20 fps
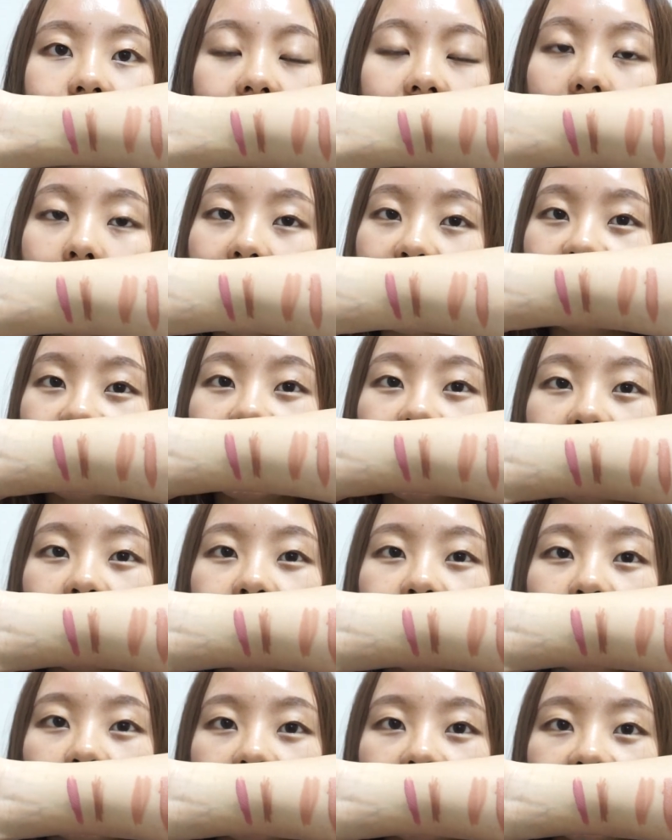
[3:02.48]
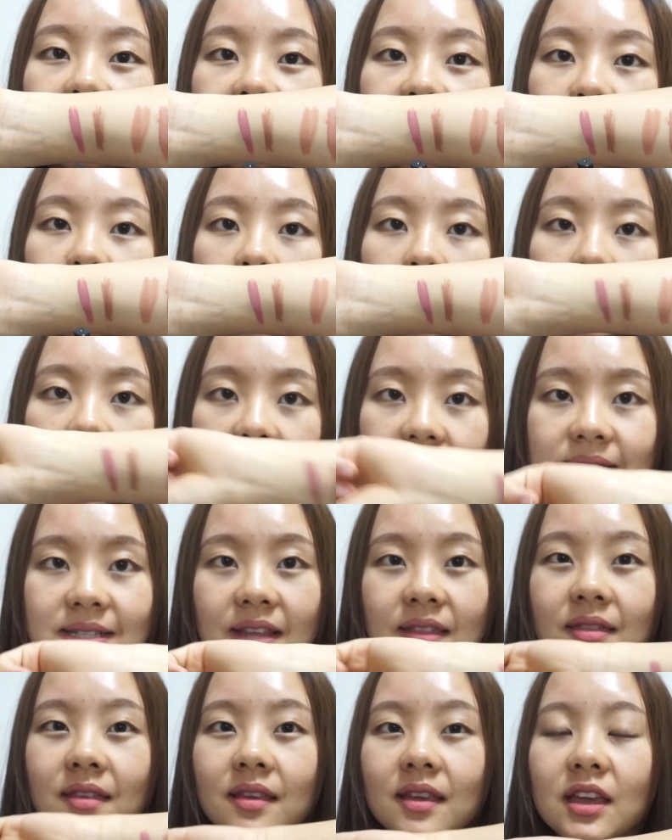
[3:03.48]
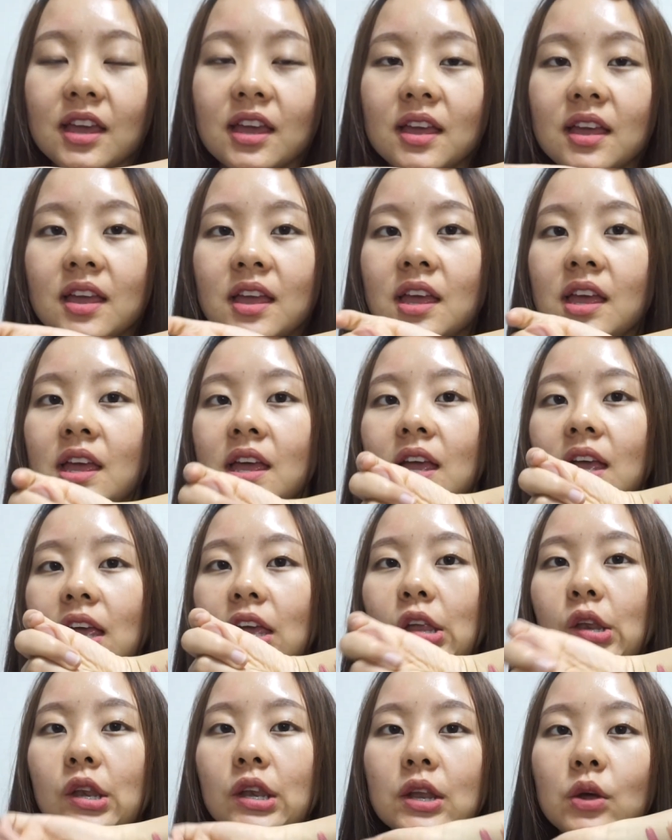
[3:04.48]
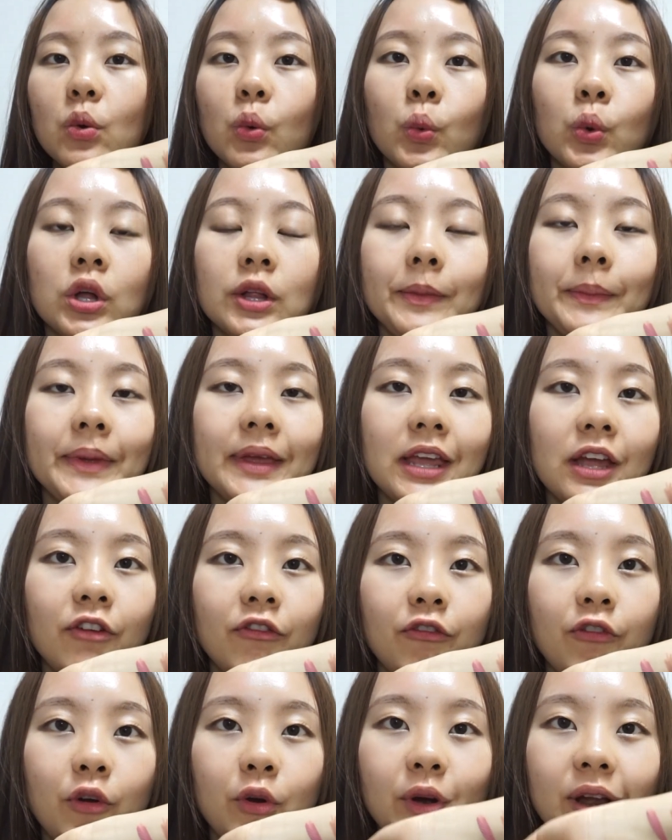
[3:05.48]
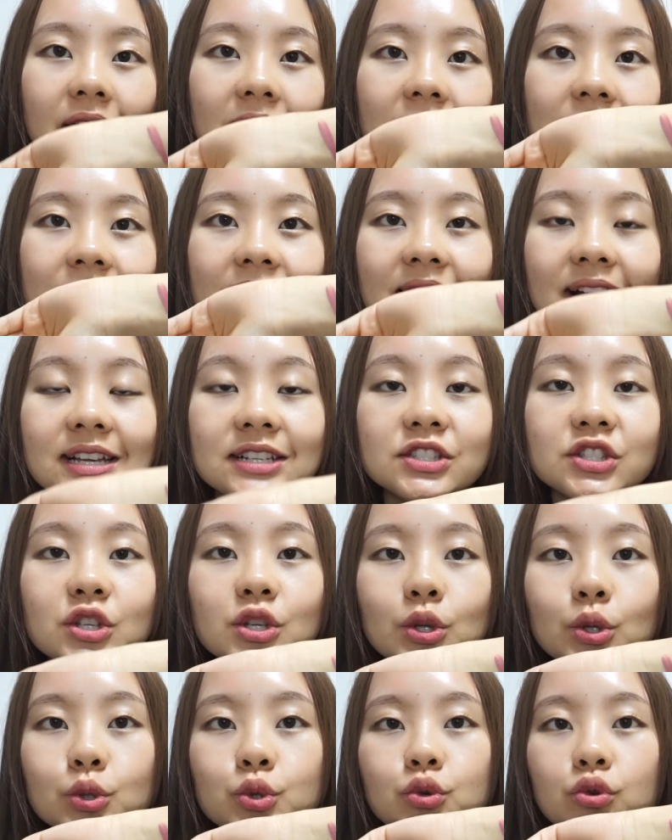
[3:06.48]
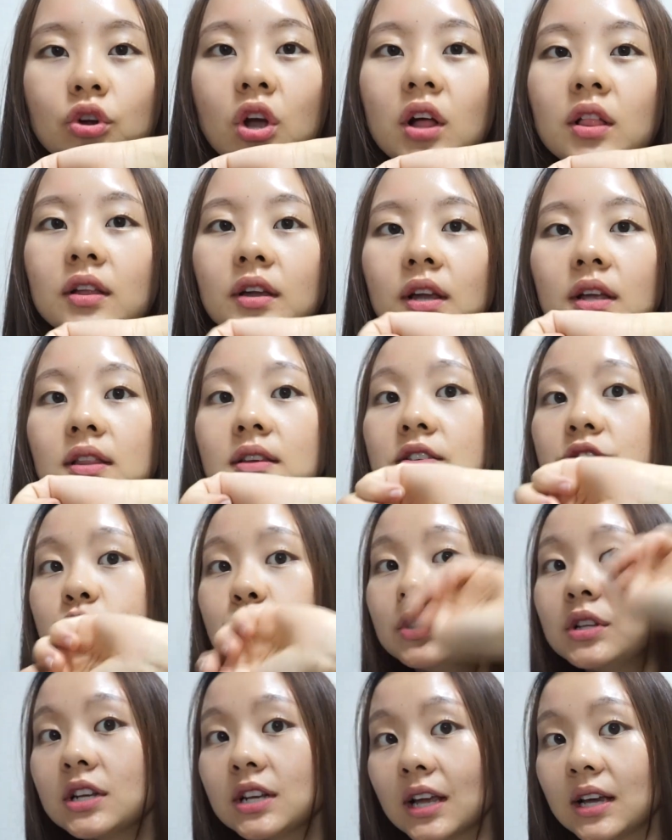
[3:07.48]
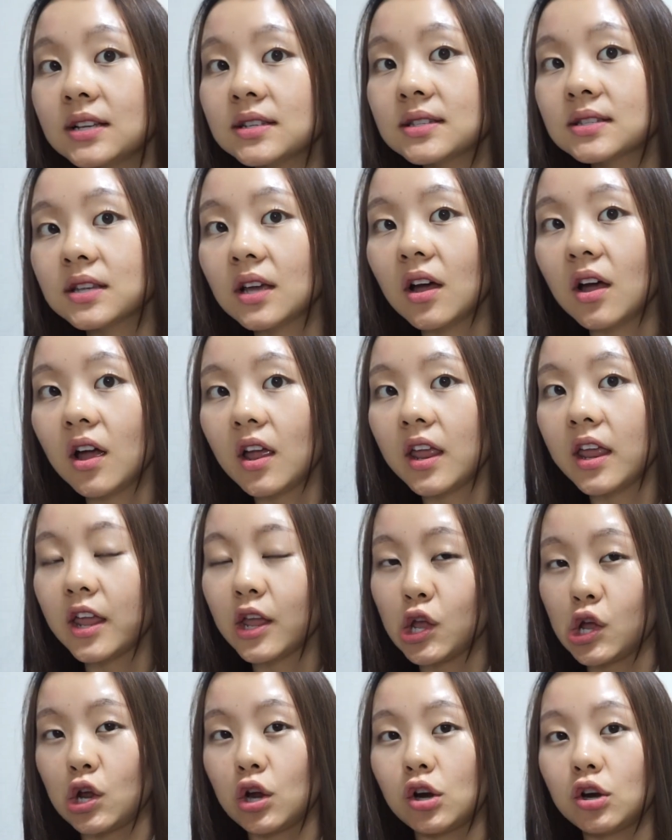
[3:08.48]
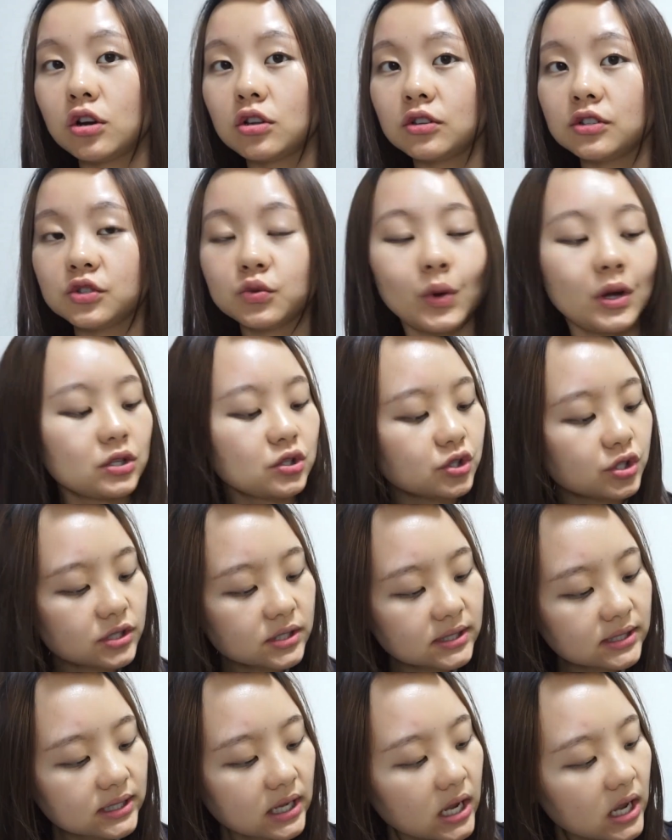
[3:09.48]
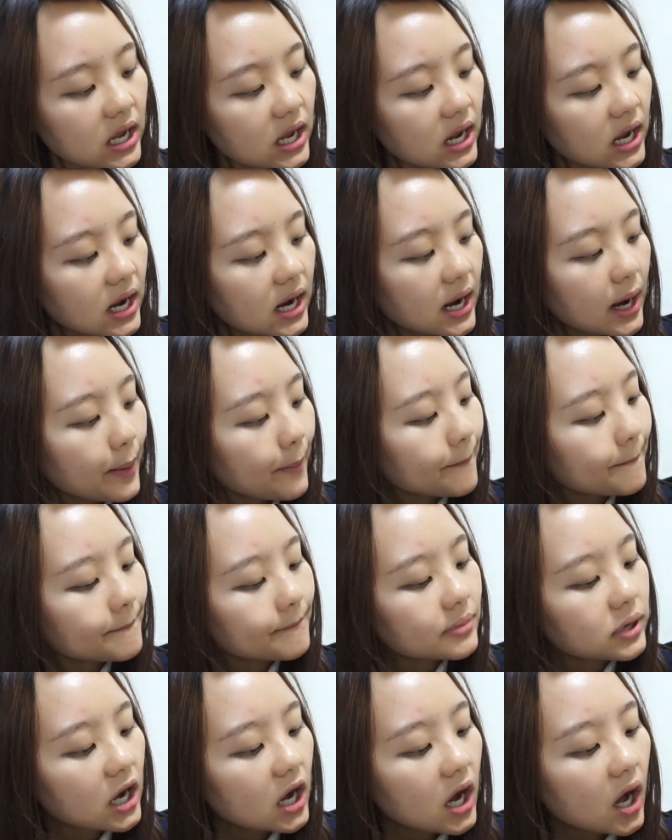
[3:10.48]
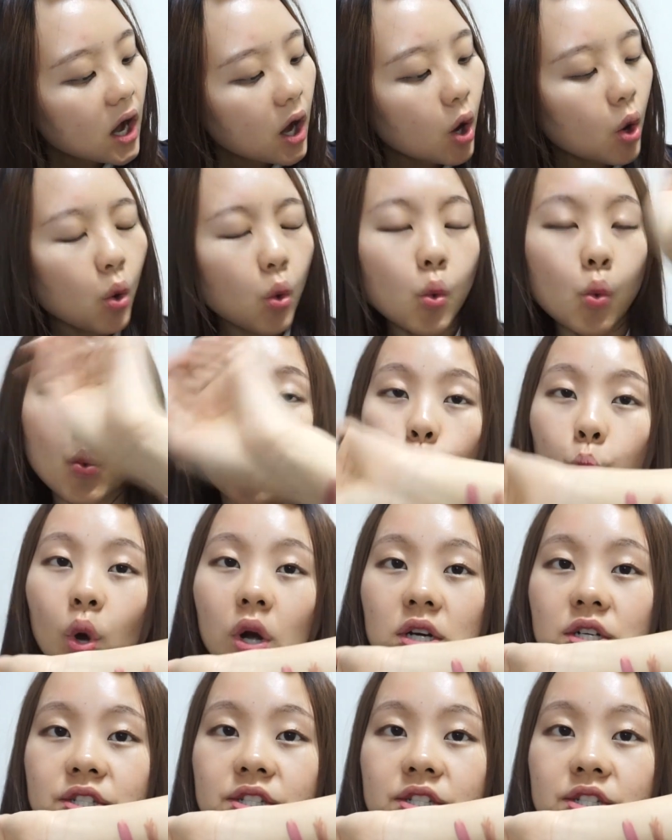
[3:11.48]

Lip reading: I'm actually looking forward to this one because I think it will be a very nice neutral color. It looks really nice here, the swatches, but we're